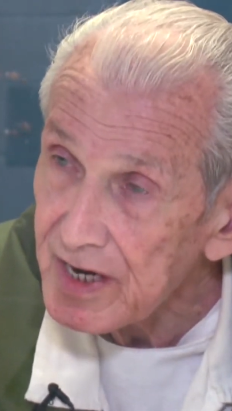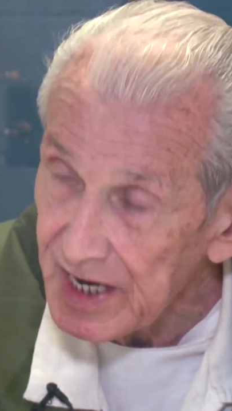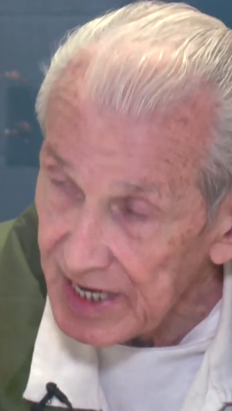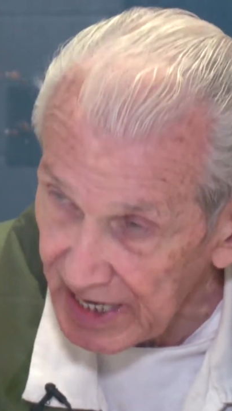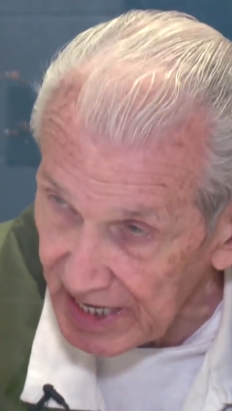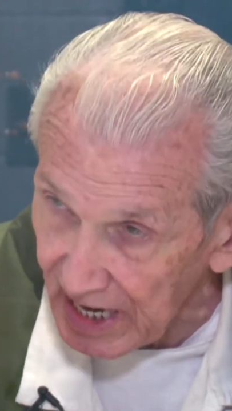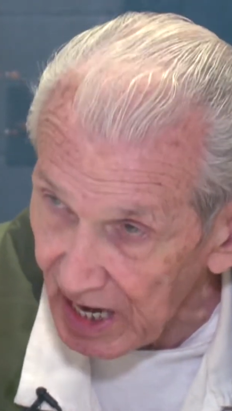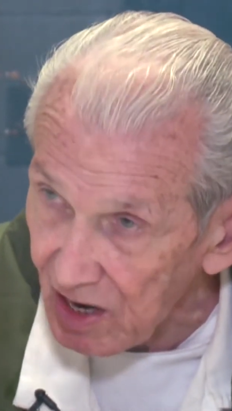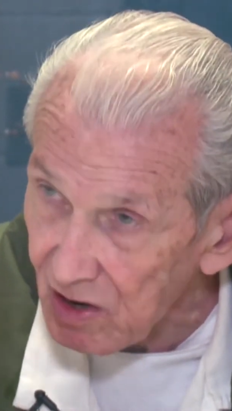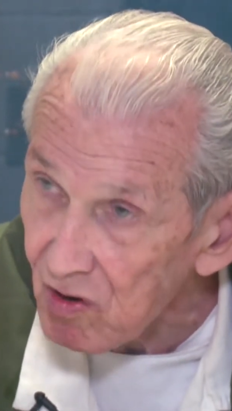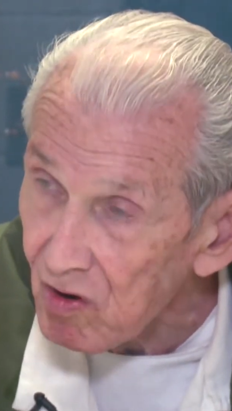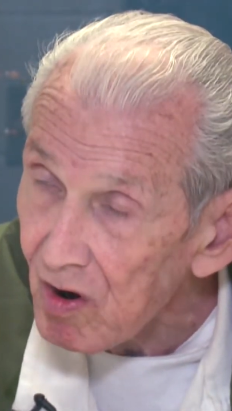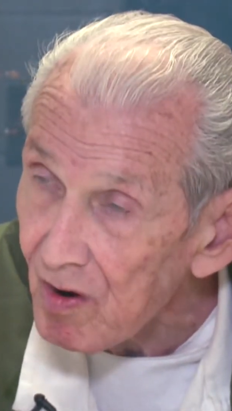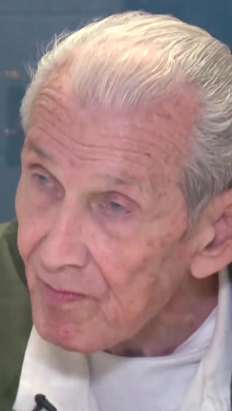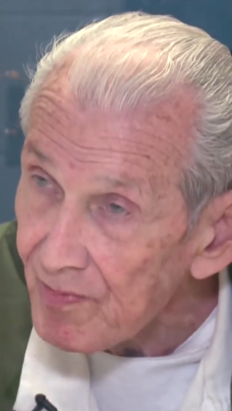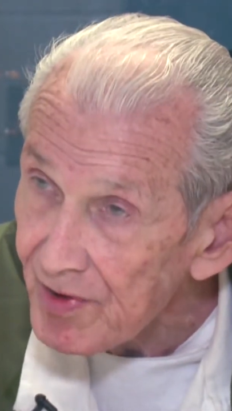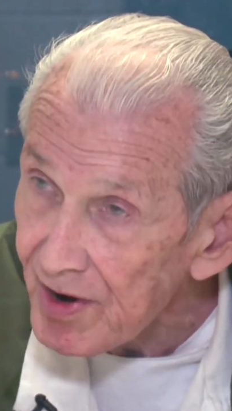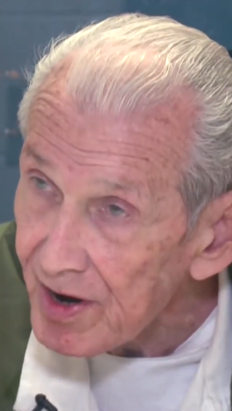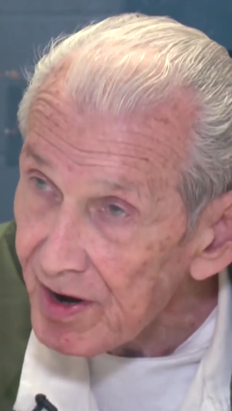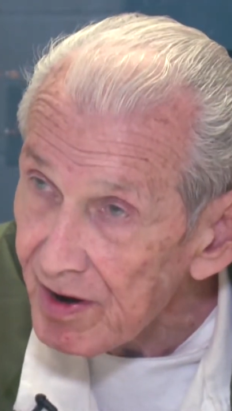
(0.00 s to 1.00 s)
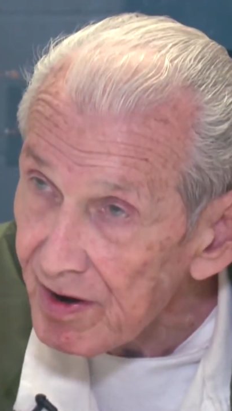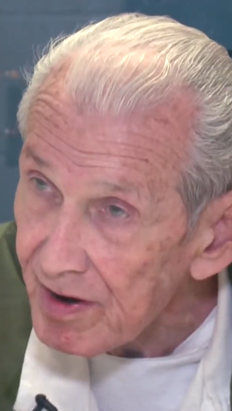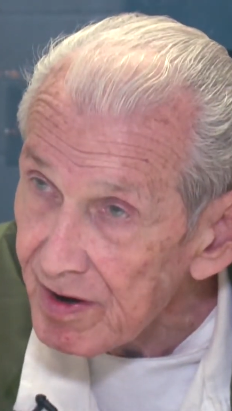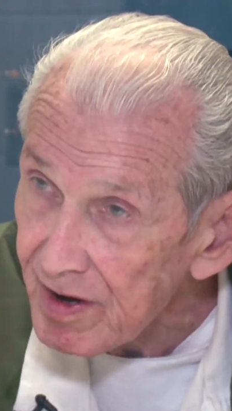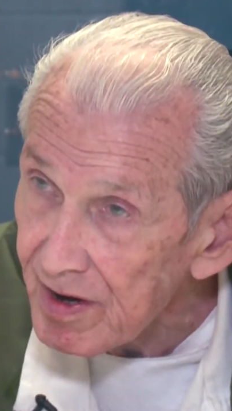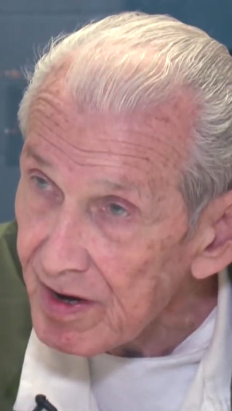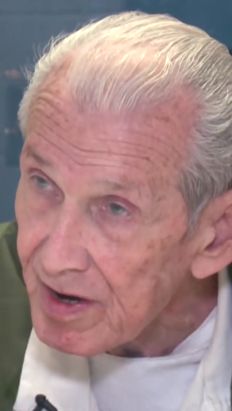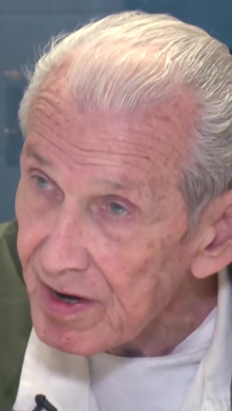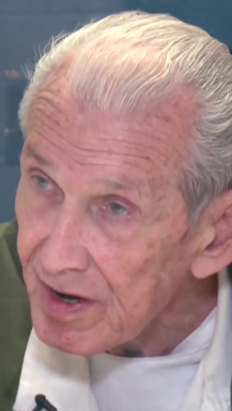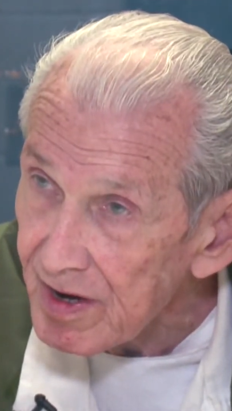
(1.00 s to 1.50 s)
and I go up there,
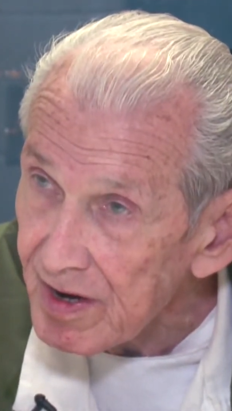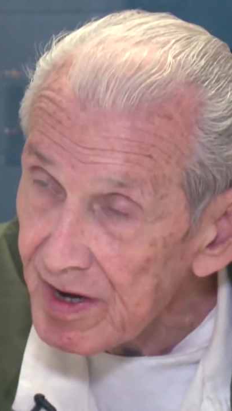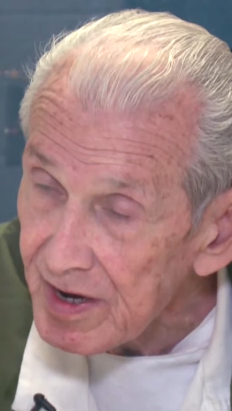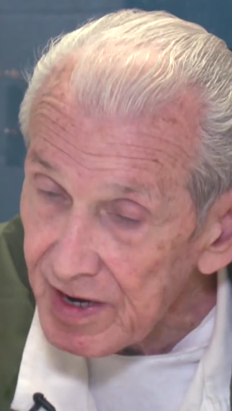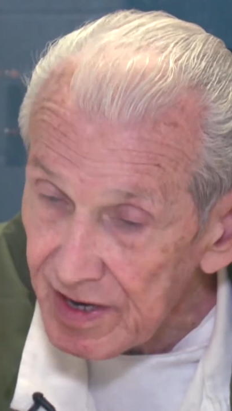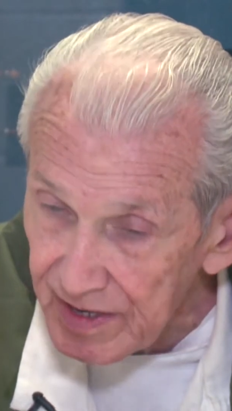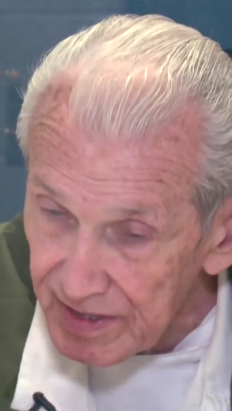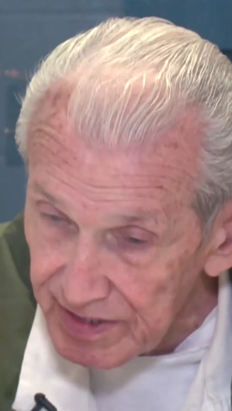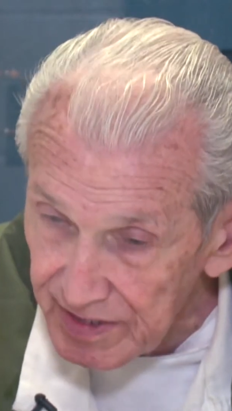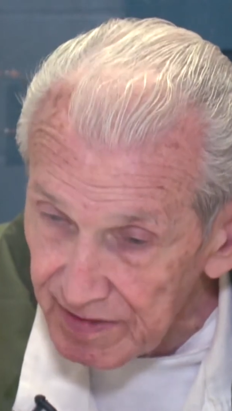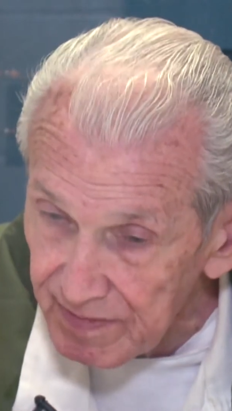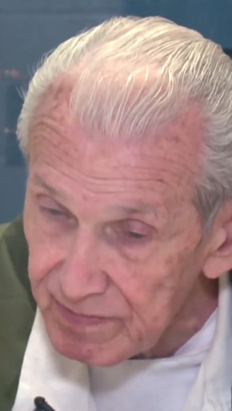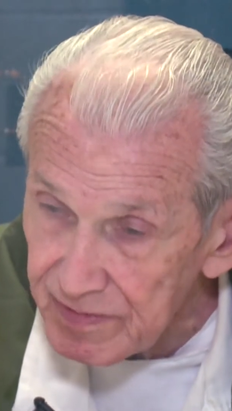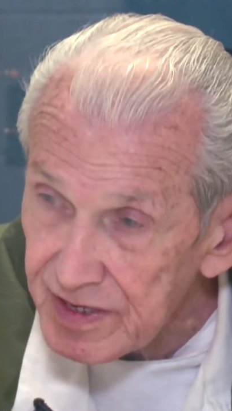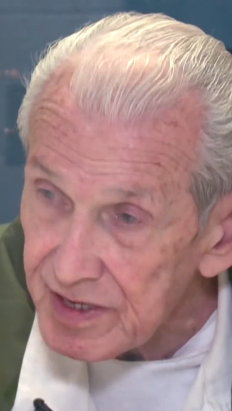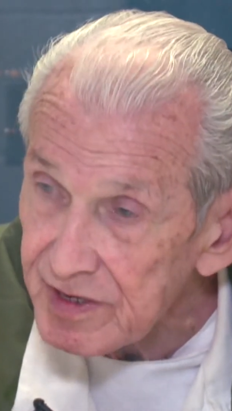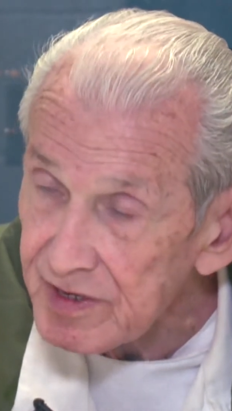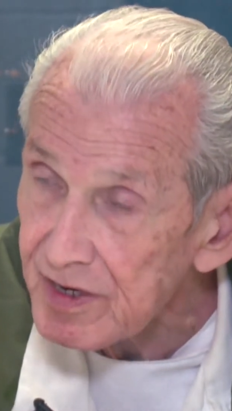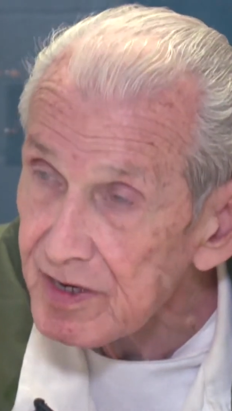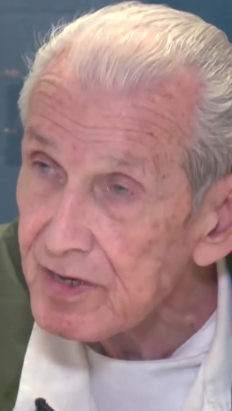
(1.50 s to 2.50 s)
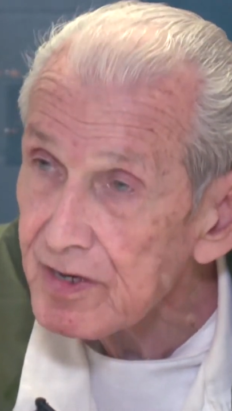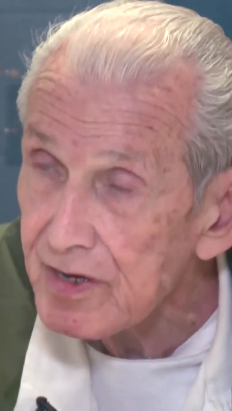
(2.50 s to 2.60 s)
then